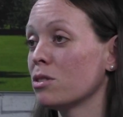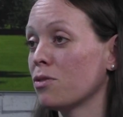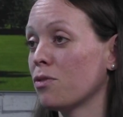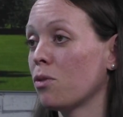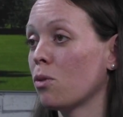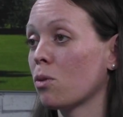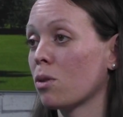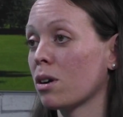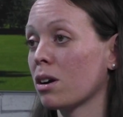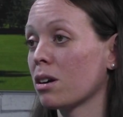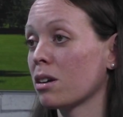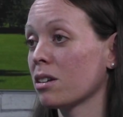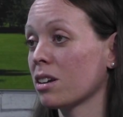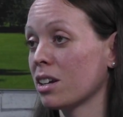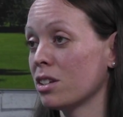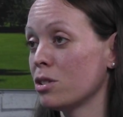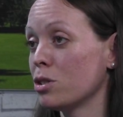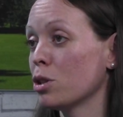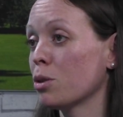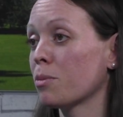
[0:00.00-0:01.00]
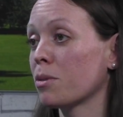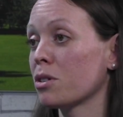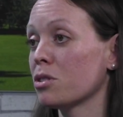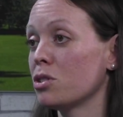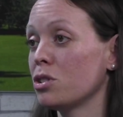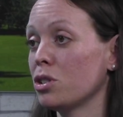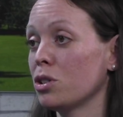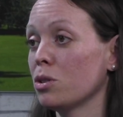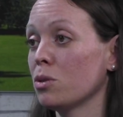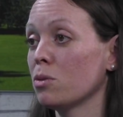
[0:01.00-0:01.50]
for consumers
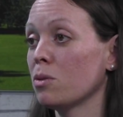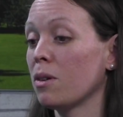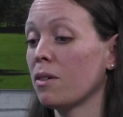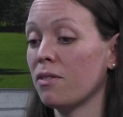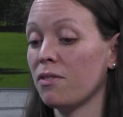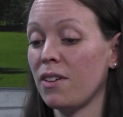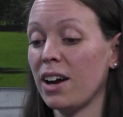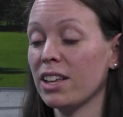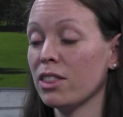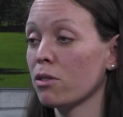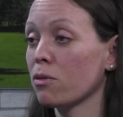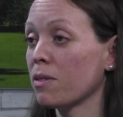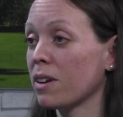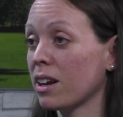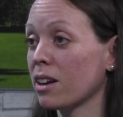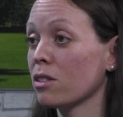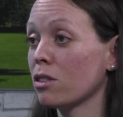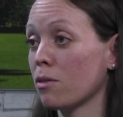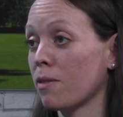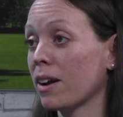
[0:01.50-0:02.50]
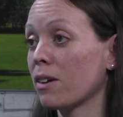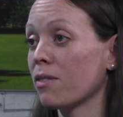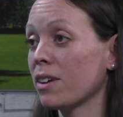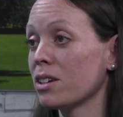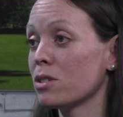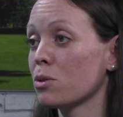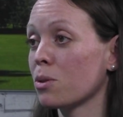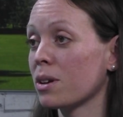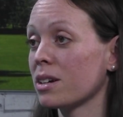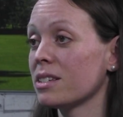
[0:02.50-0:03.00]
to find the right
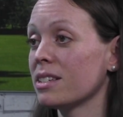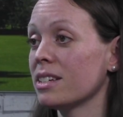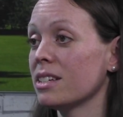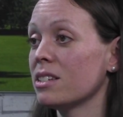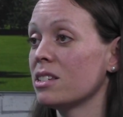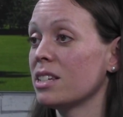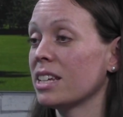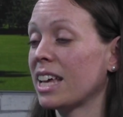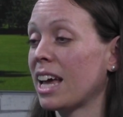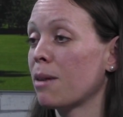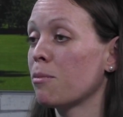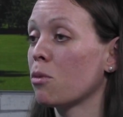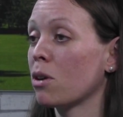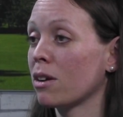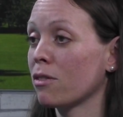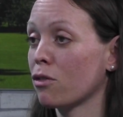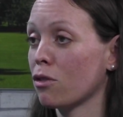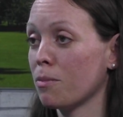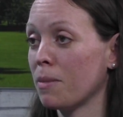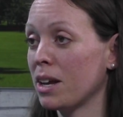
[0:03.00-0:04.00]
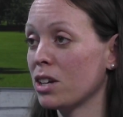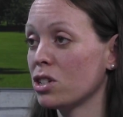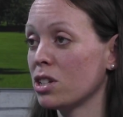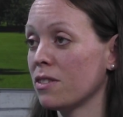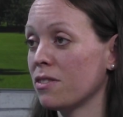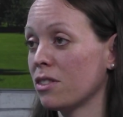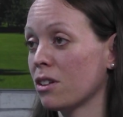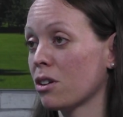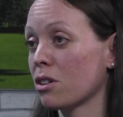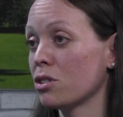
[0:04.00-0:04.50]
resources to get more information
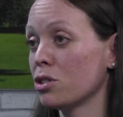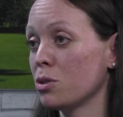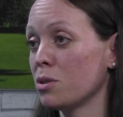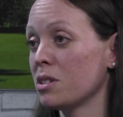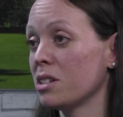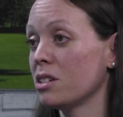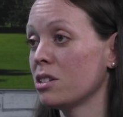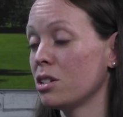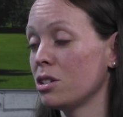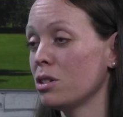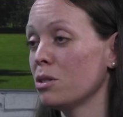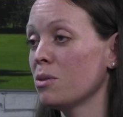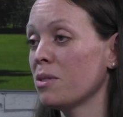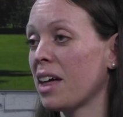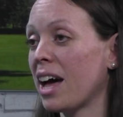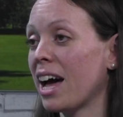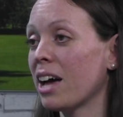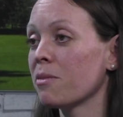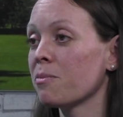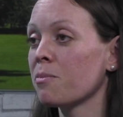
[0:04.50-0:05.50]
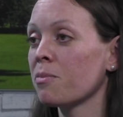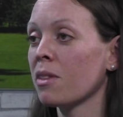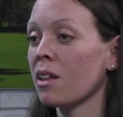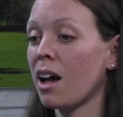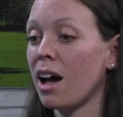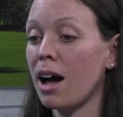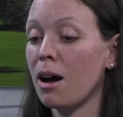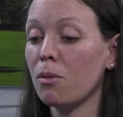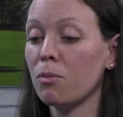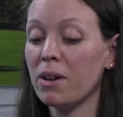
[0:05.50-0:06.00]
if they're choosing to do that.
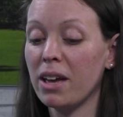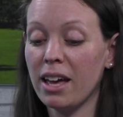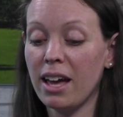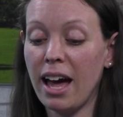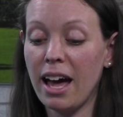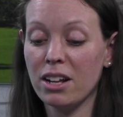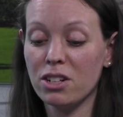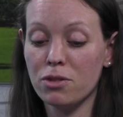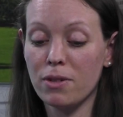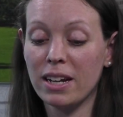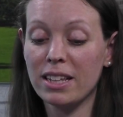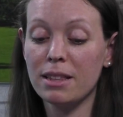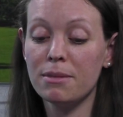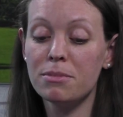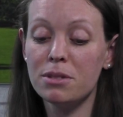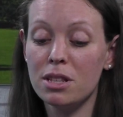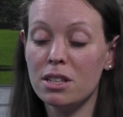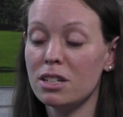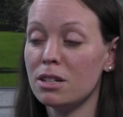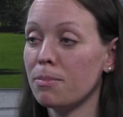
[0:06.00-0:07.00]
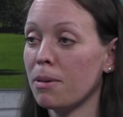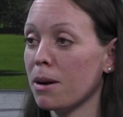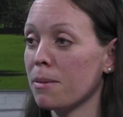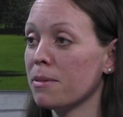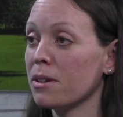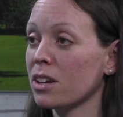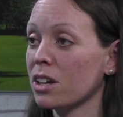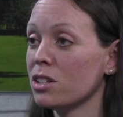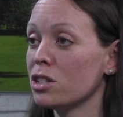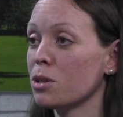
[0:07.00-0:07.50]
We direct them to the Department
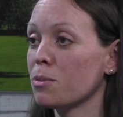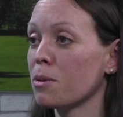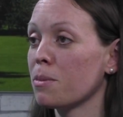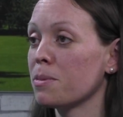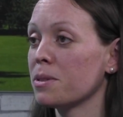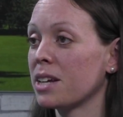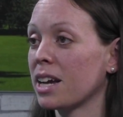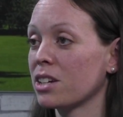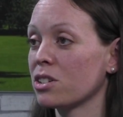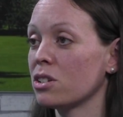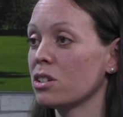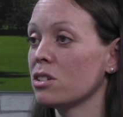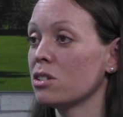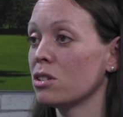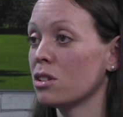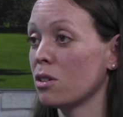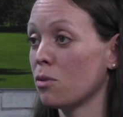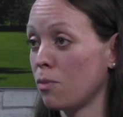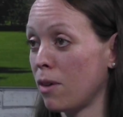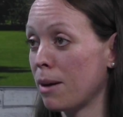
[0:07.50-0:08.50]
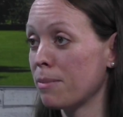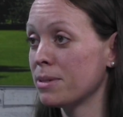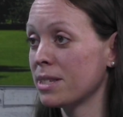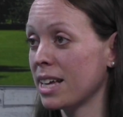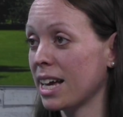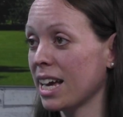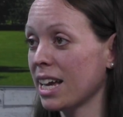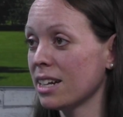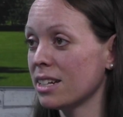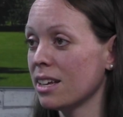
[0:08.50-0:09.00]
of Consumer Protection
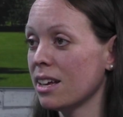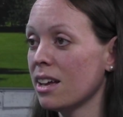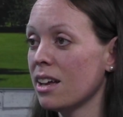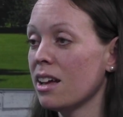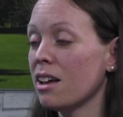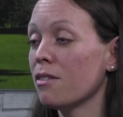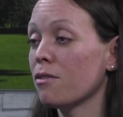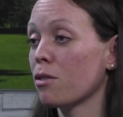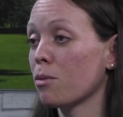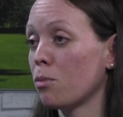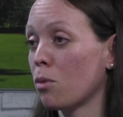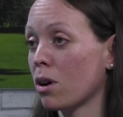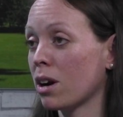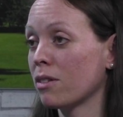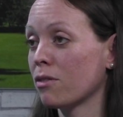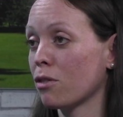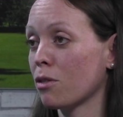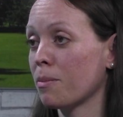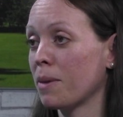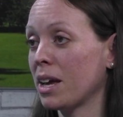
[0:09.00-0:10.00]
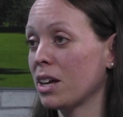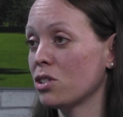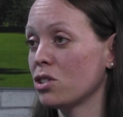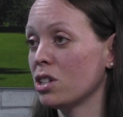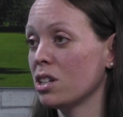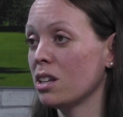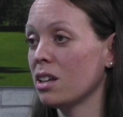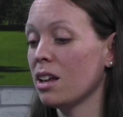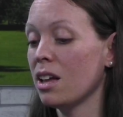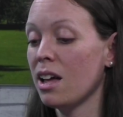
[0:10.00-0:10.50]
website for more
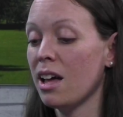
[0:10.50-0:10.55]
information.